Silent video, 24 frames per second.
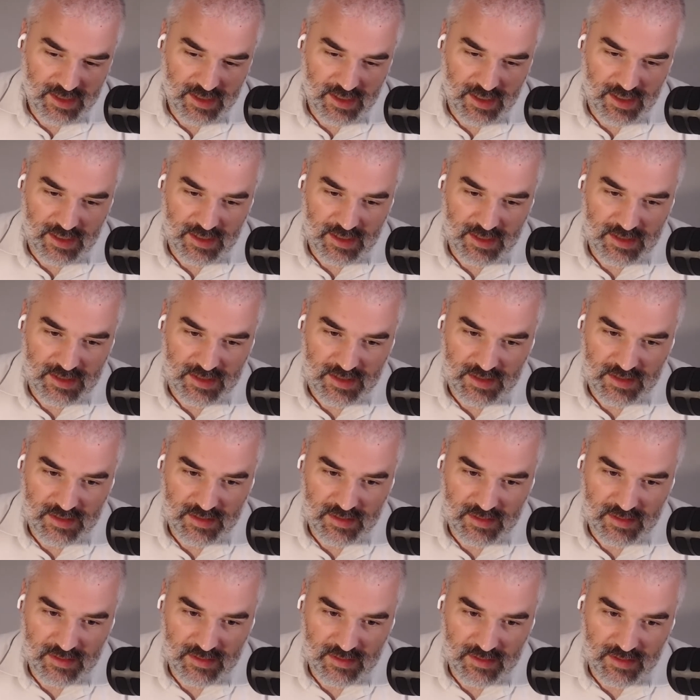And
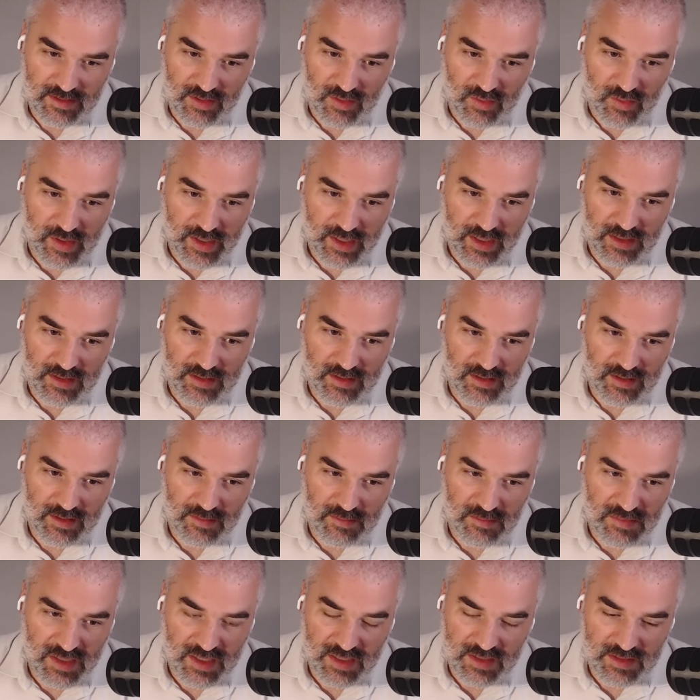that's a great and
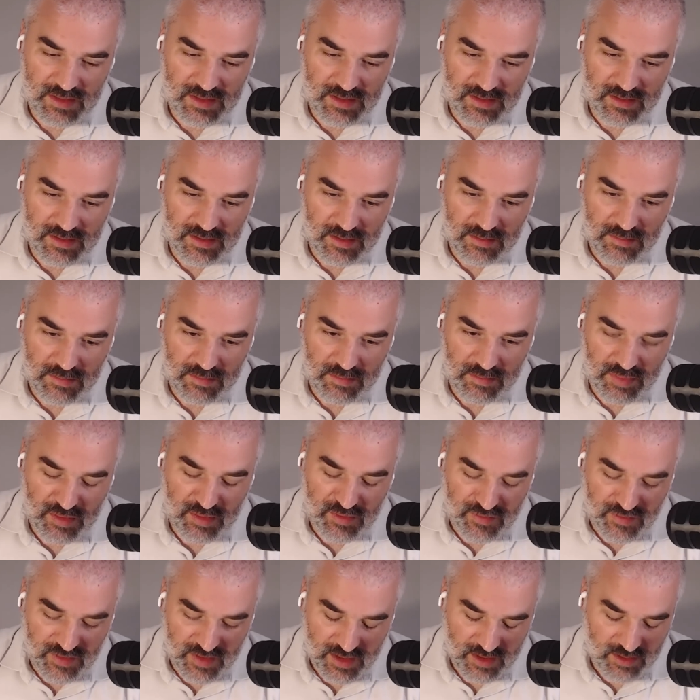immense and
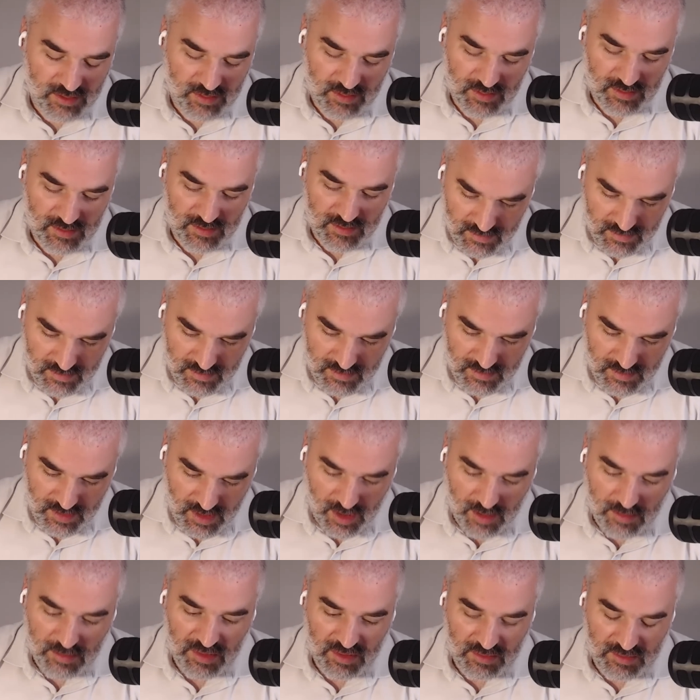profound
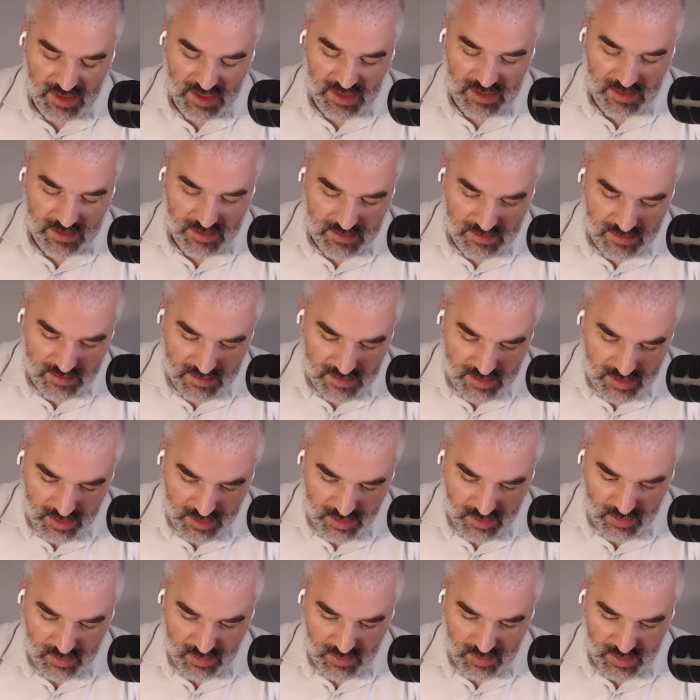compliment
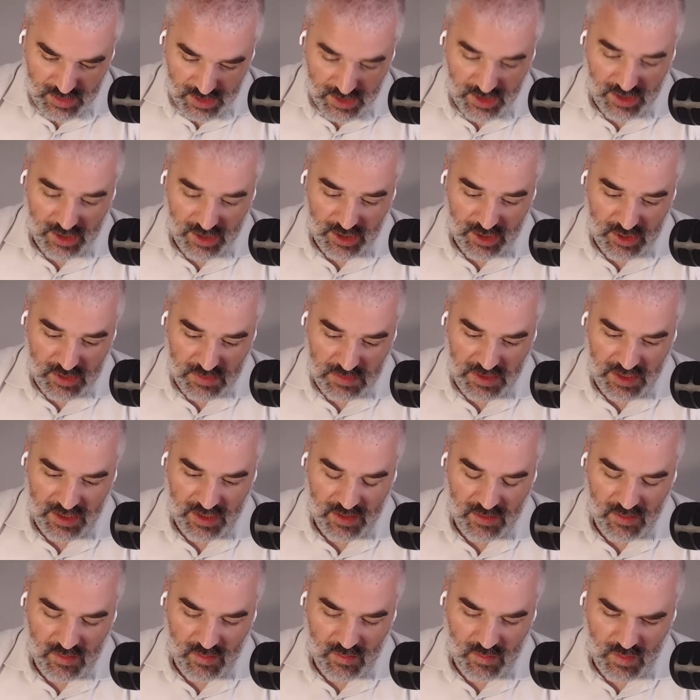to the
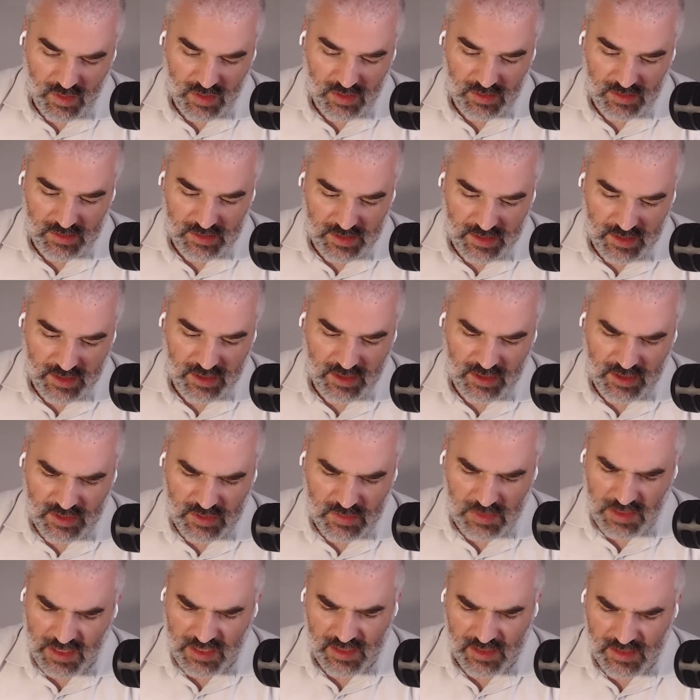English-speaking world and
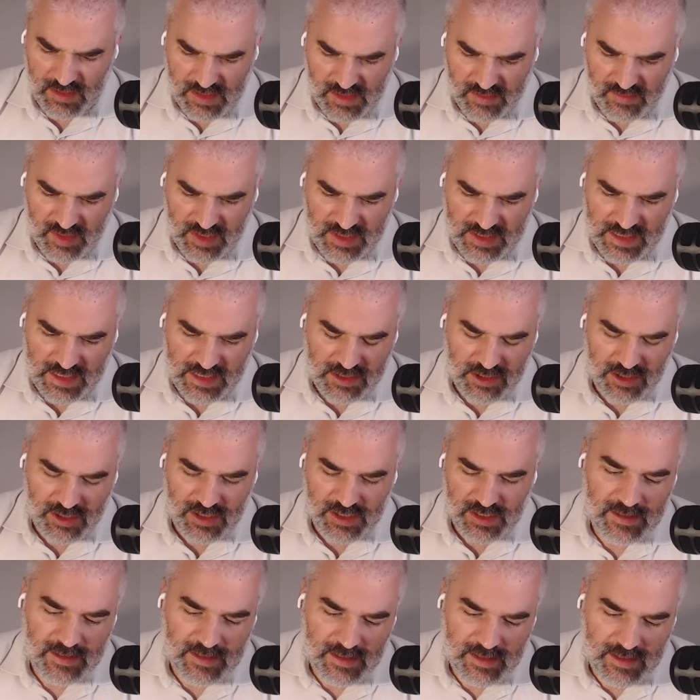English-speaking civilization.
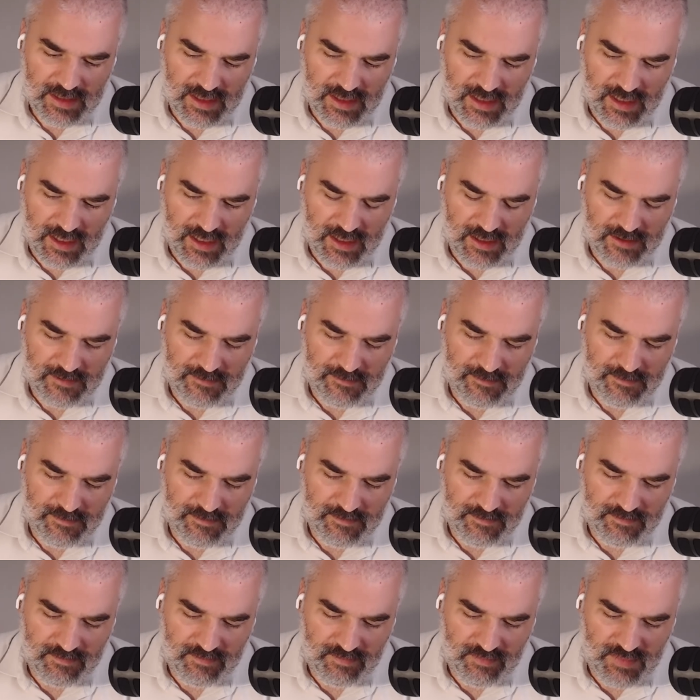
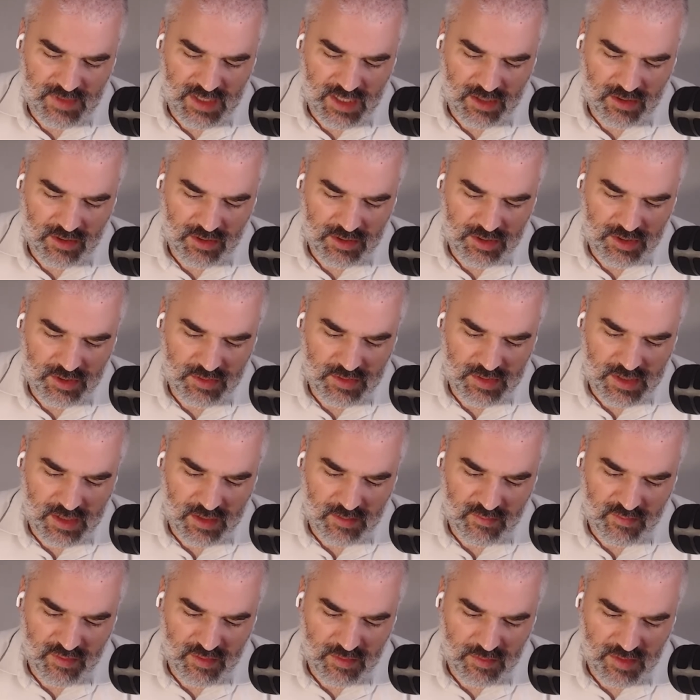Not all Jews come
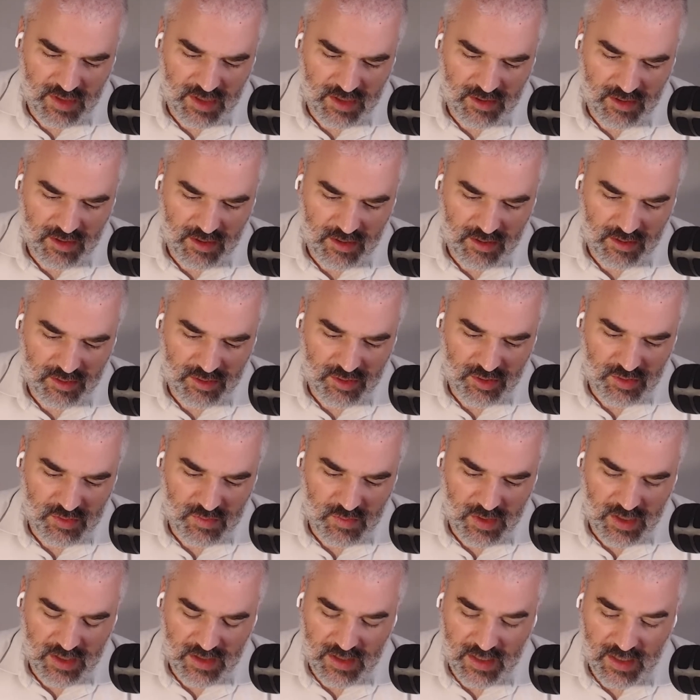from there. Not all Jews
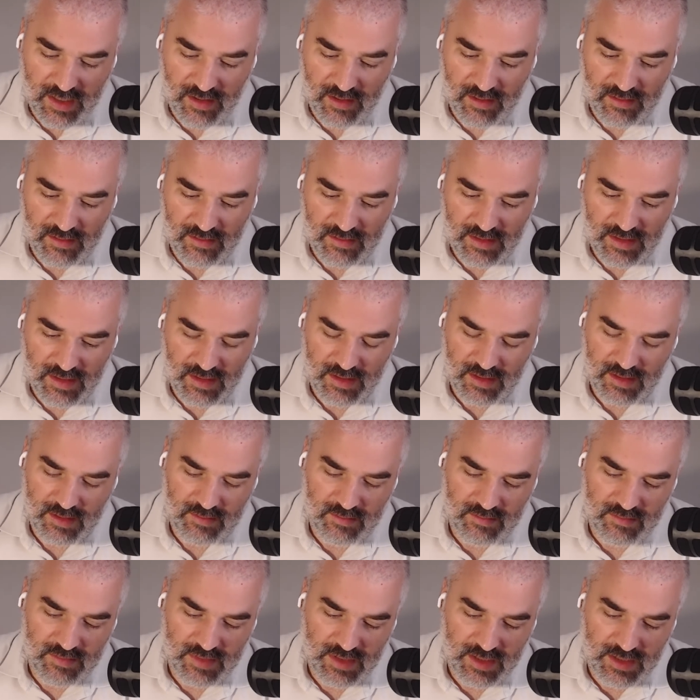went there.
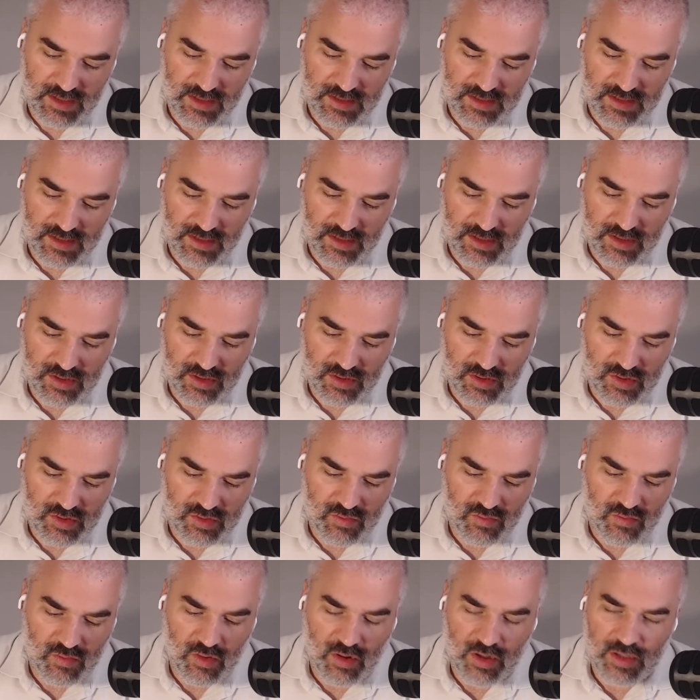It is
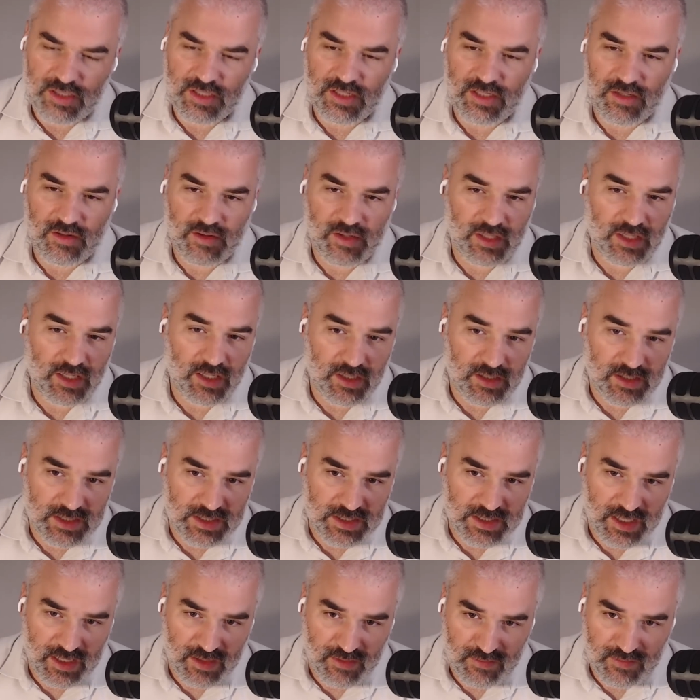extraordinarily
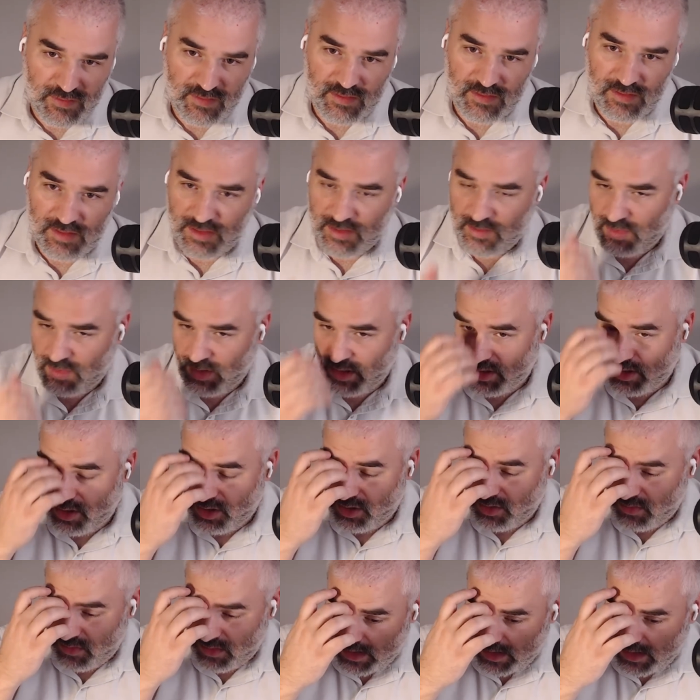unsafe to be a
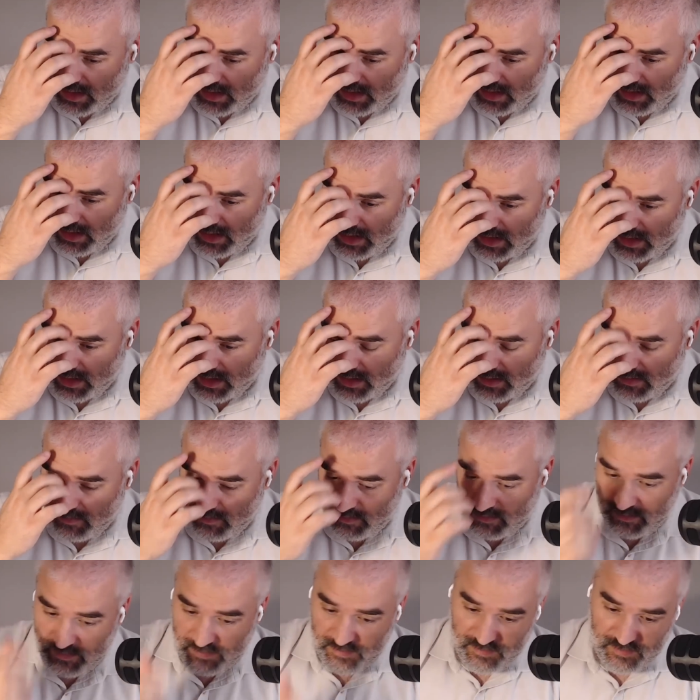Jew
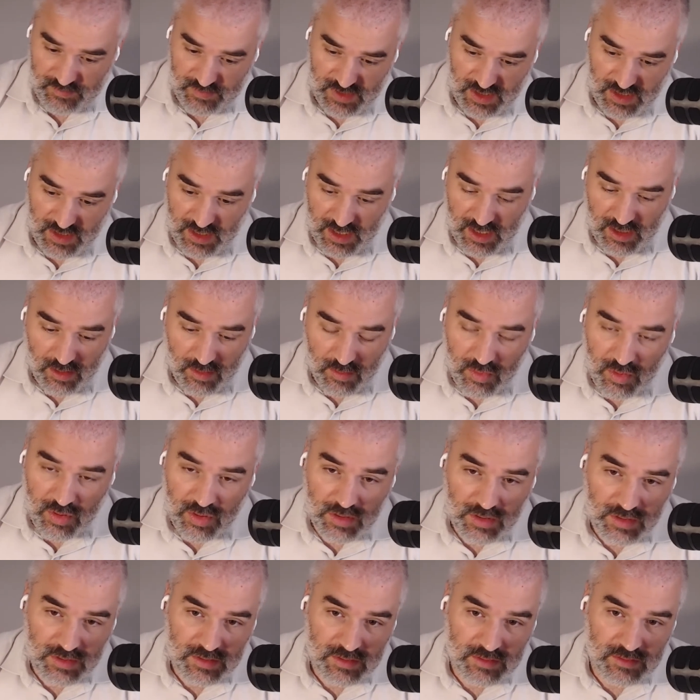in the Arab
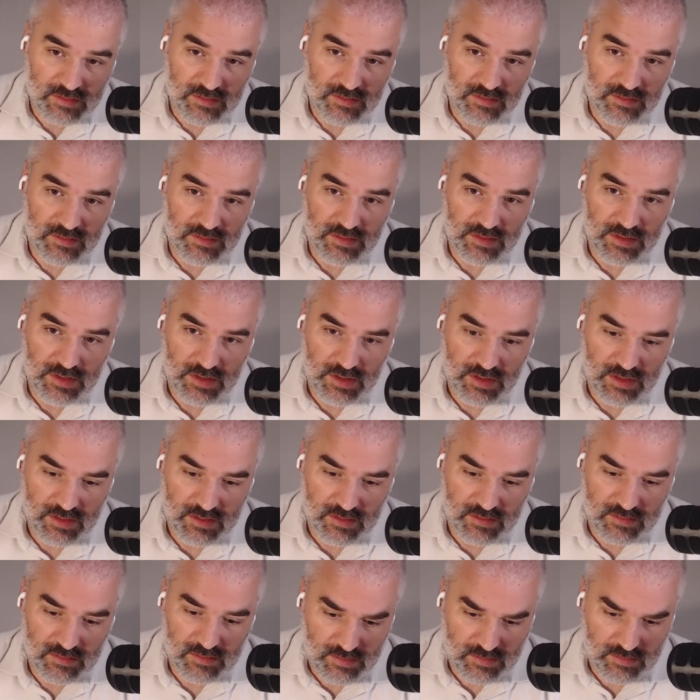world,
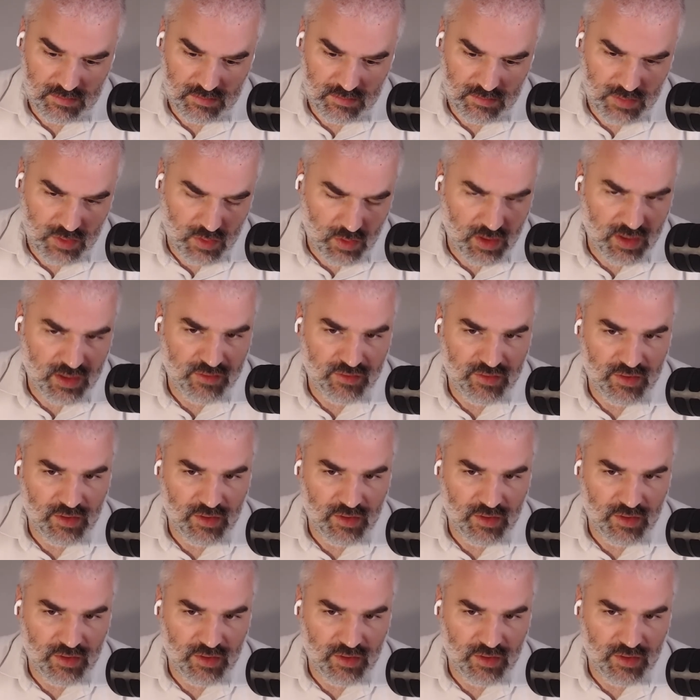in quite a few